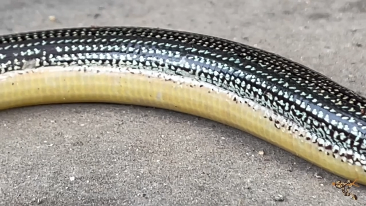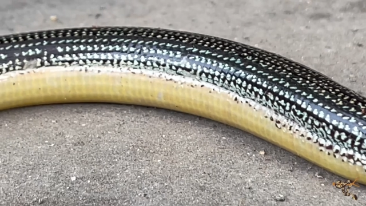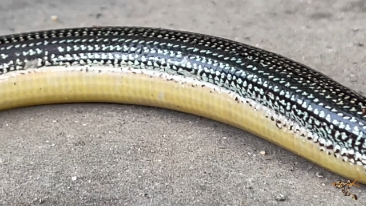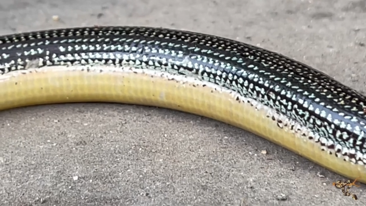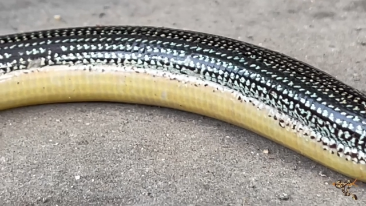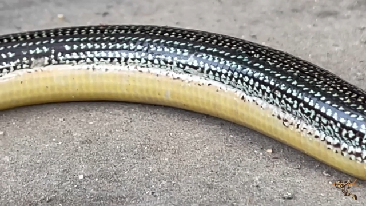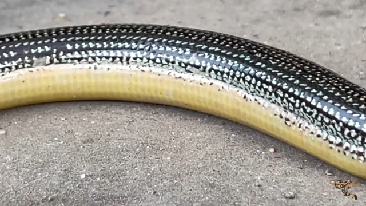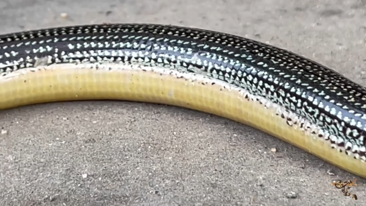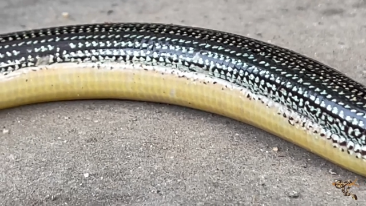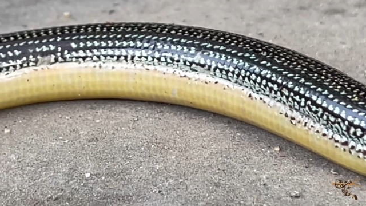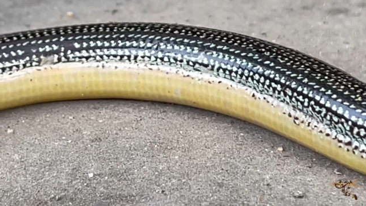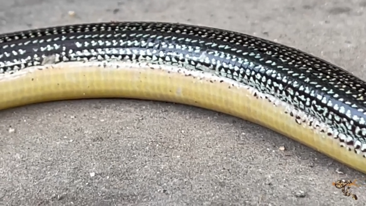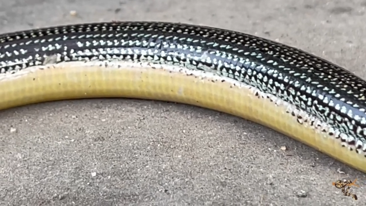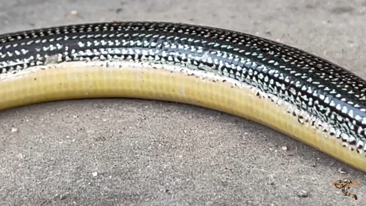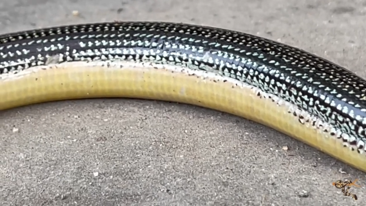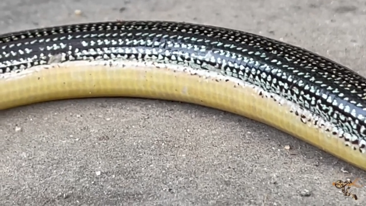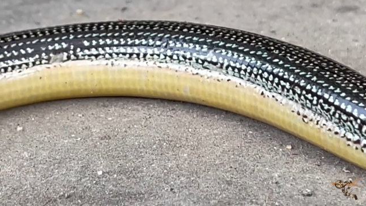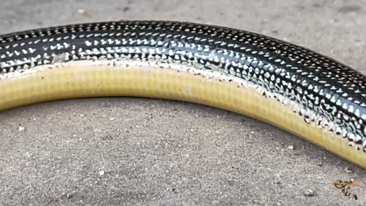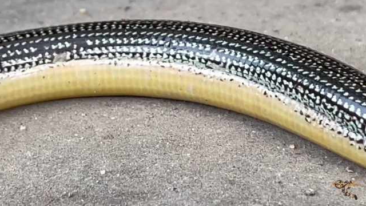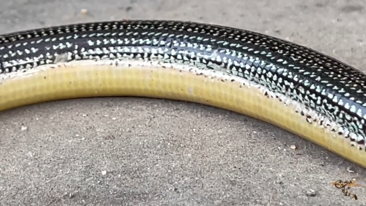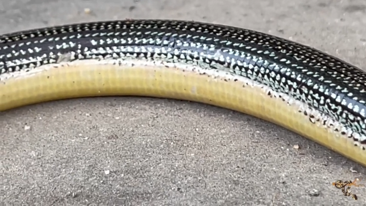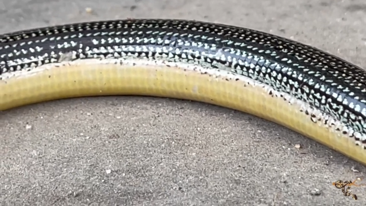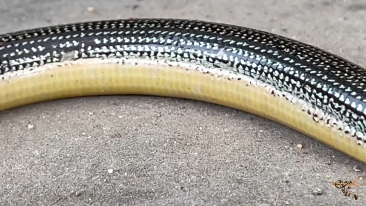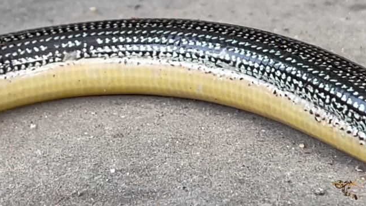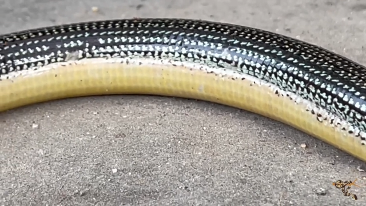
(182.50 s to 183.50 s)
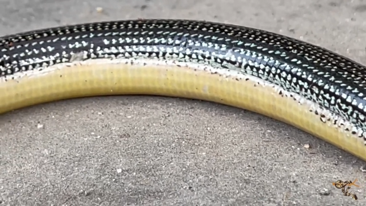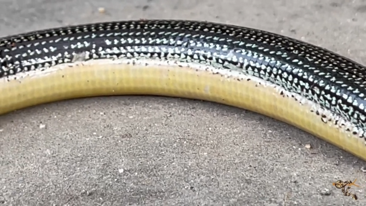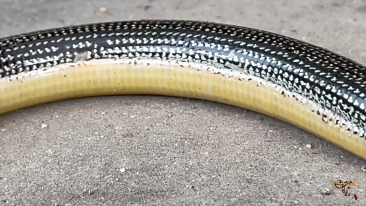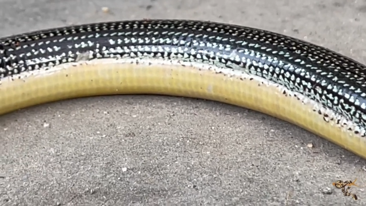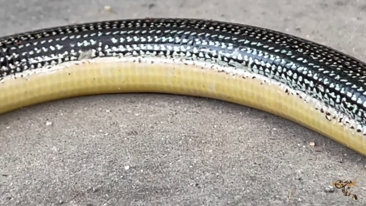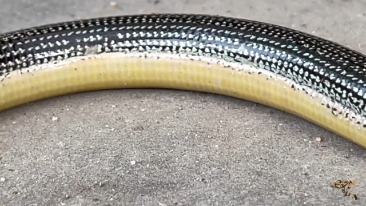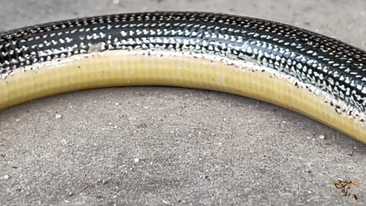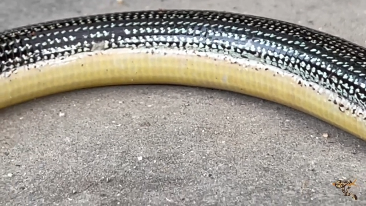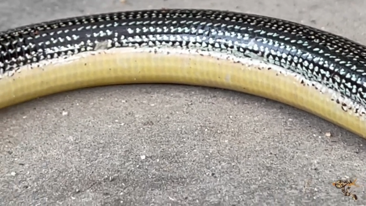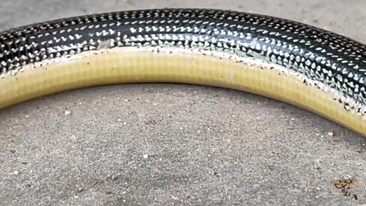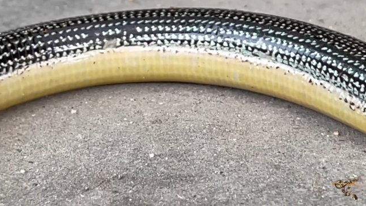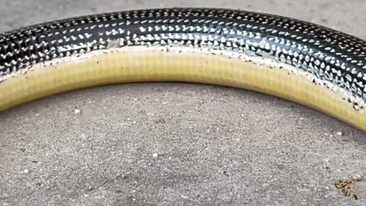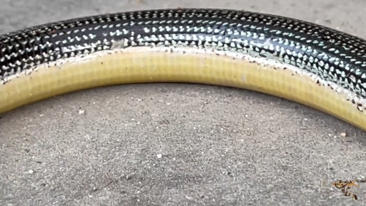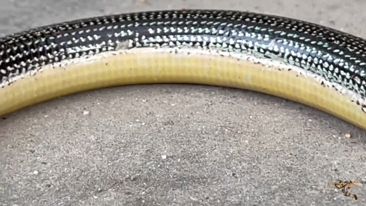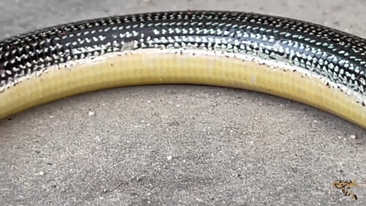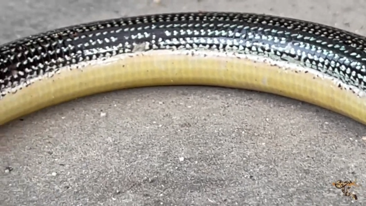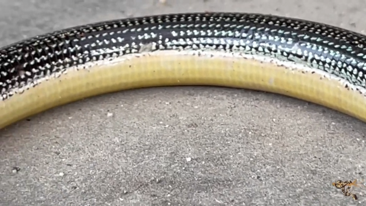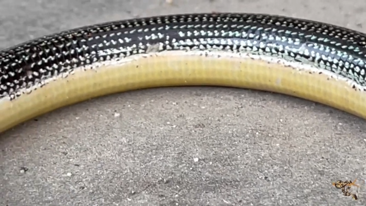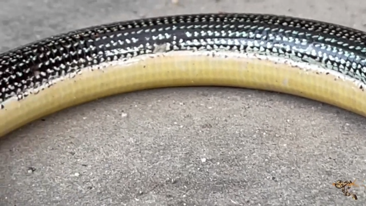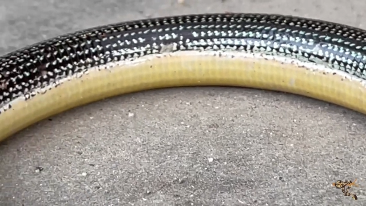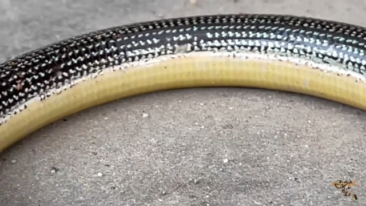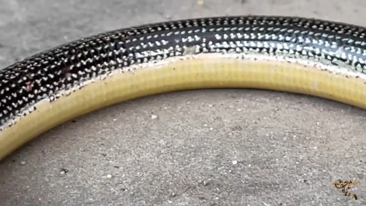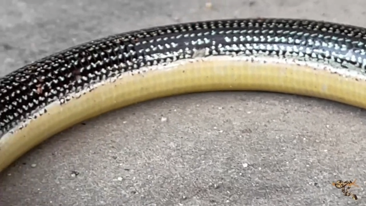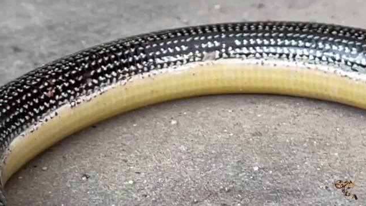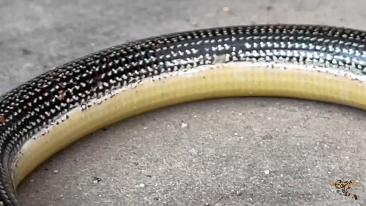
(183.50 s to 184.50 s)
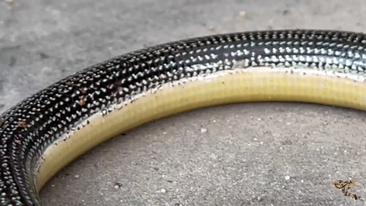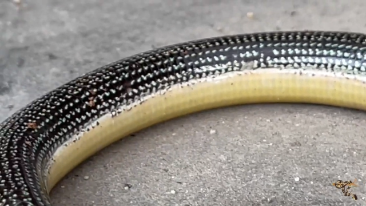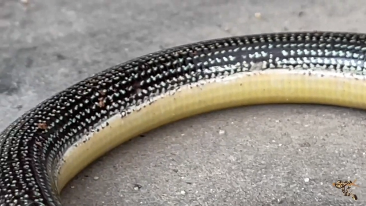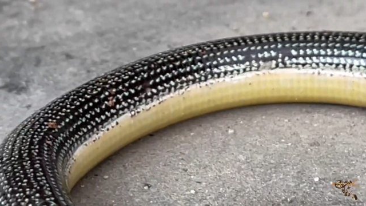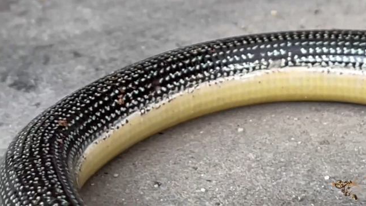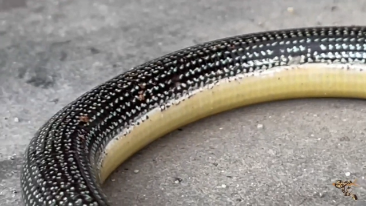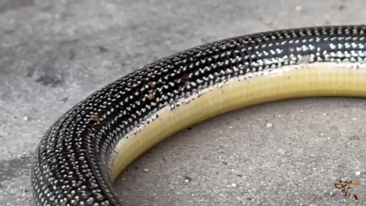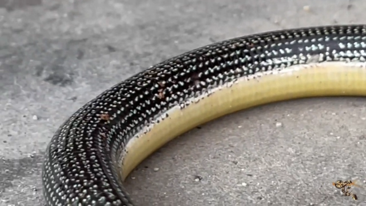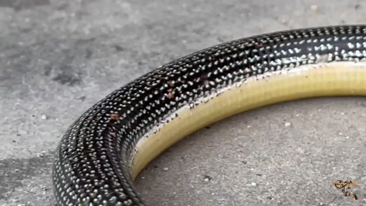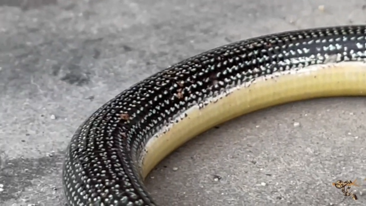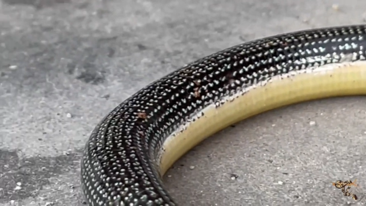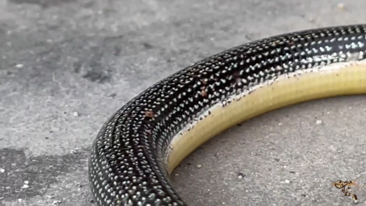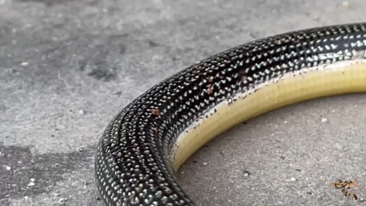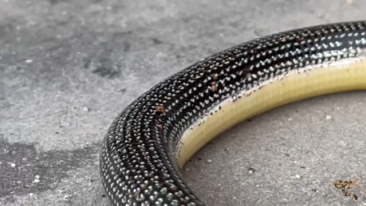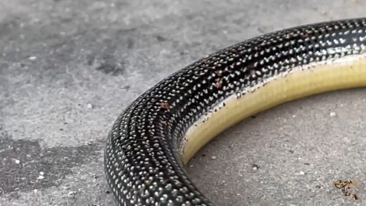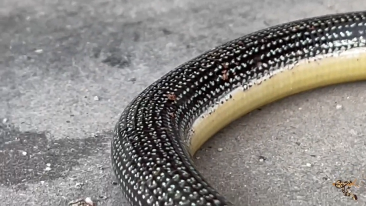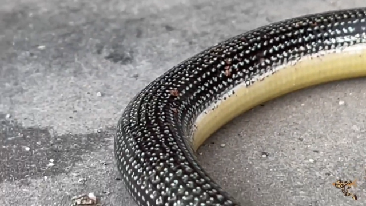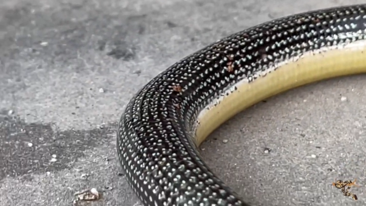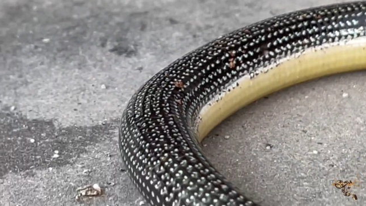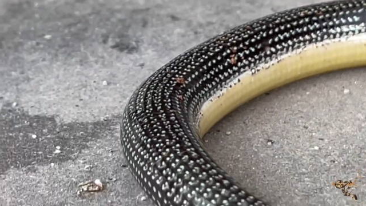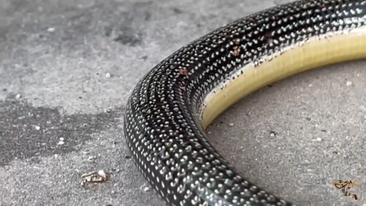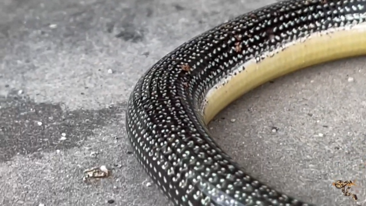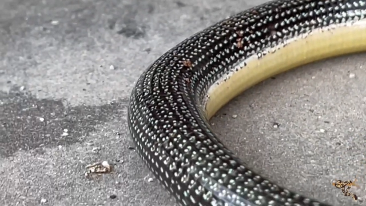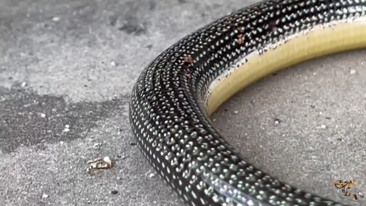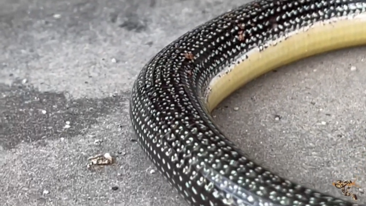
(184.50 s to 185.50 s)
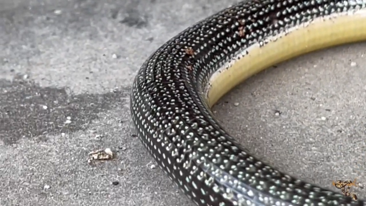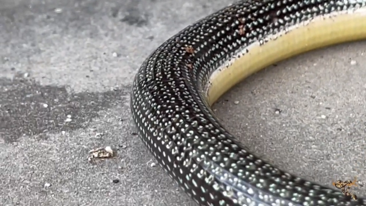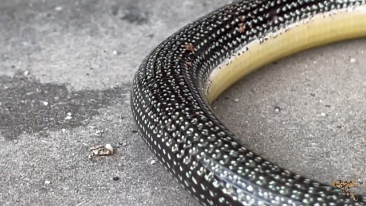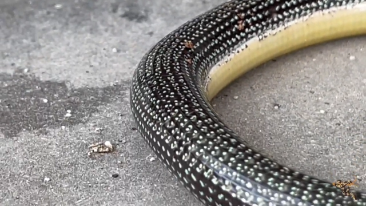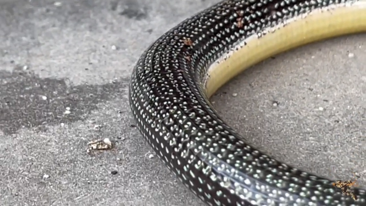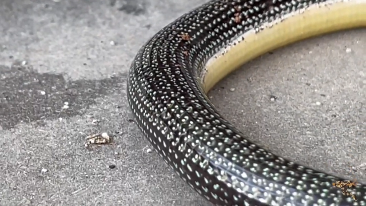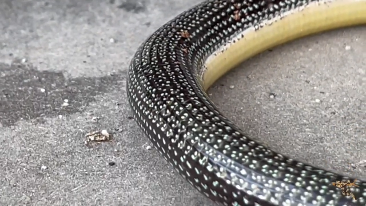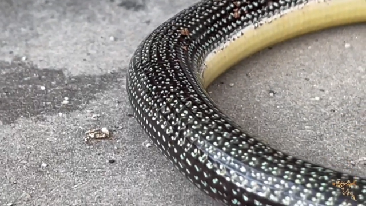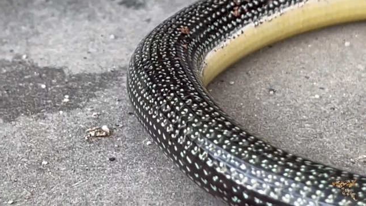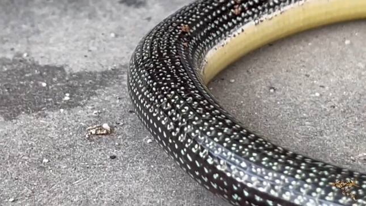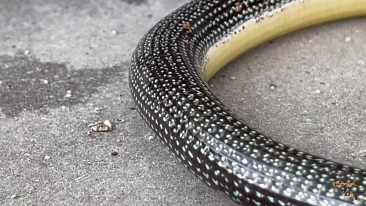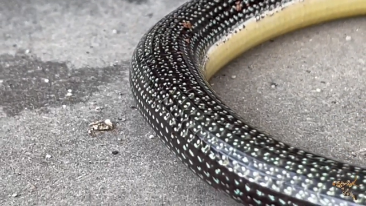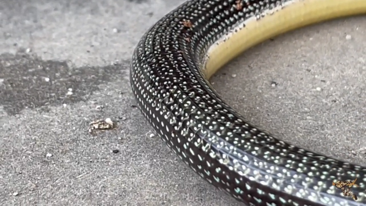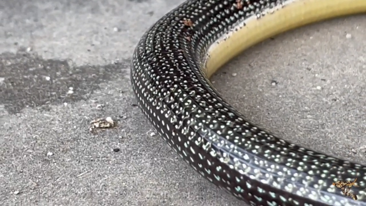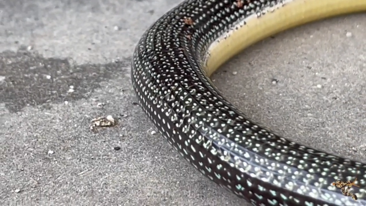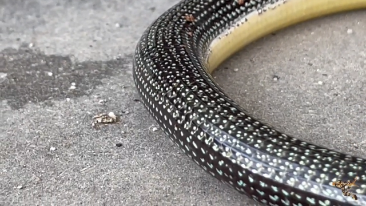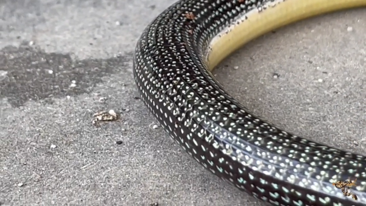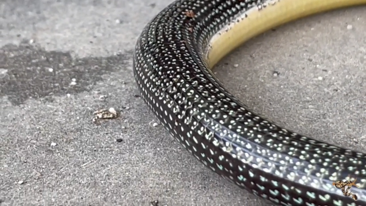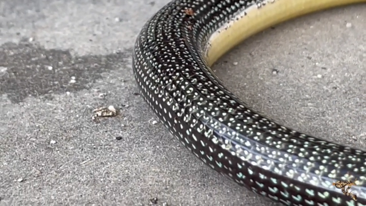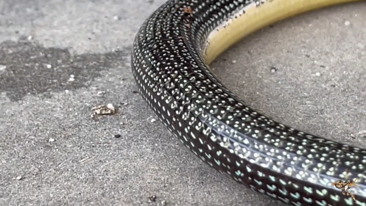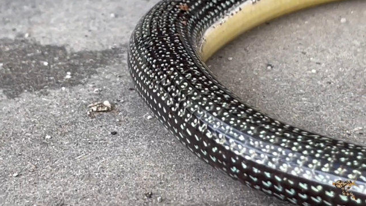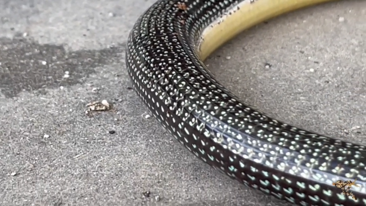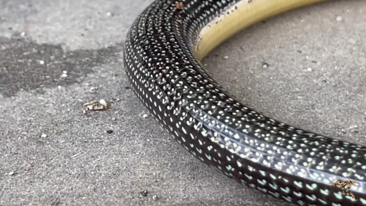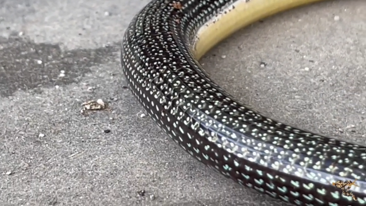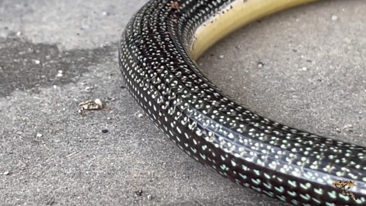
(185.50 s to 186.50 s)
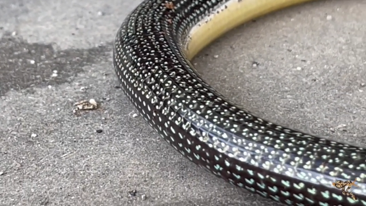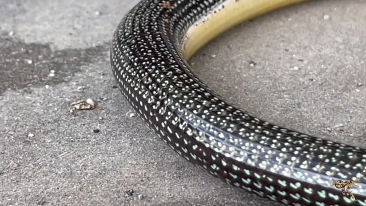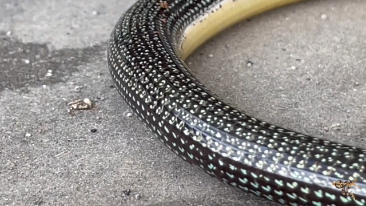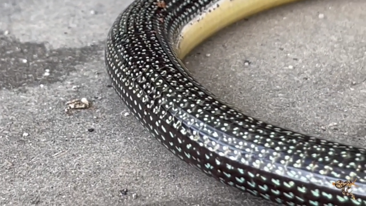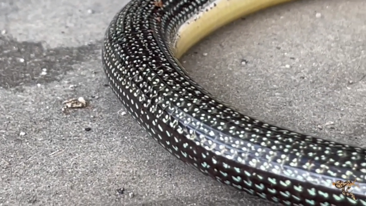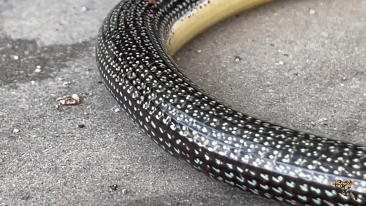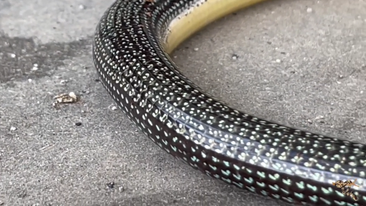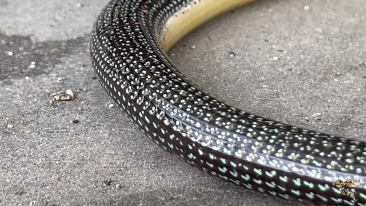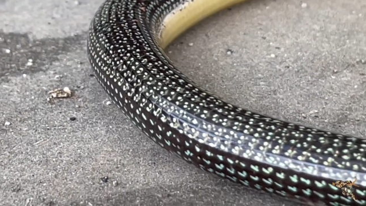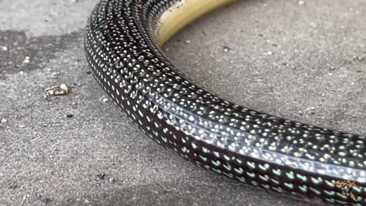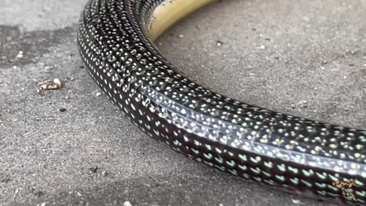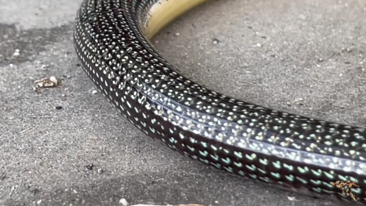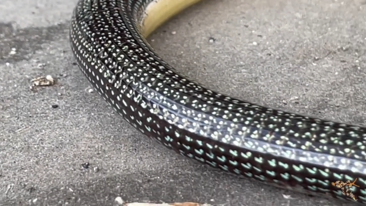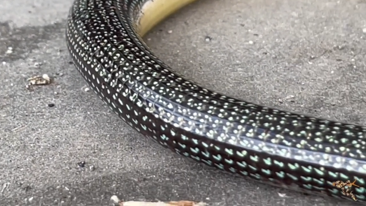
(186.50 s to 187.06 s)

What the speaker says: [unreadable: no face in view]